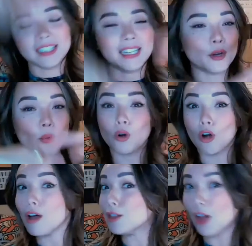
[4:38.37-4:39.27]
League,
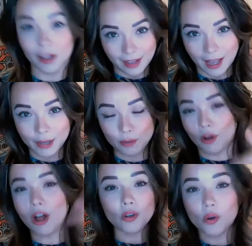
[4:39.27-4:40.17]
we're all online,
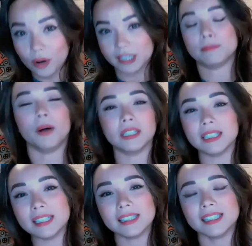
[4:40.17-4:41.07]
we're all
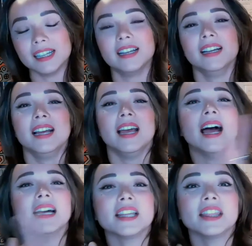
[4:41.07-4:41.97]
correspondence.
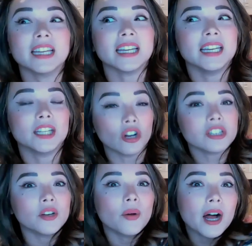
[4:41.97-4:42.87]
And I think it
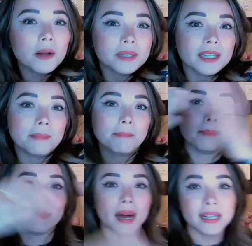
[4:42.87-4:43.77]
also helped to get
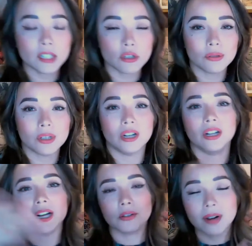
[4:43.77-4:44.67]
my
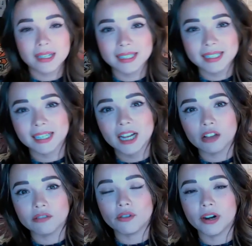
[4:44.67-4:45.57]
school accredited in
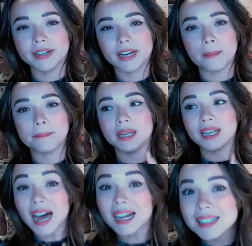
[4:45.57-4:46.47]
California
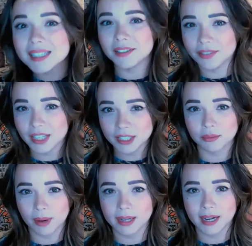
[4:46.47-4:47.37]
because of
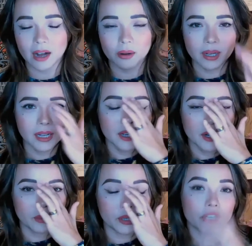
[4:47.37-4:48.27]
this right now,
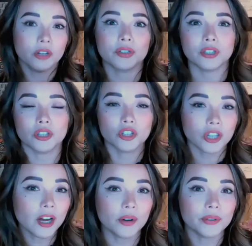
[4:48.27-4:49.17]
which goes to
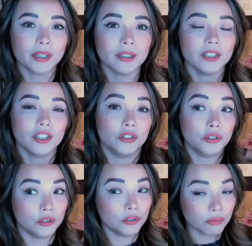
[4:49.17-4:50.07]
show that
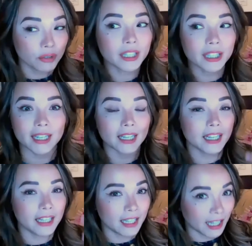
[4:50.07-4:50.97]
you, you really
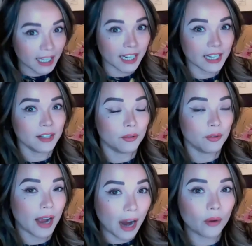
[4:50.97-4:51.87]
get
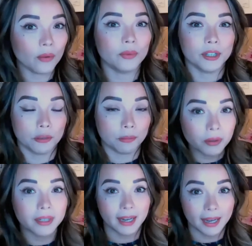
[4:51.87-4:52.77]
out what you
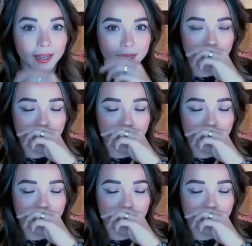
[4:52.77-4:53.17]
put in.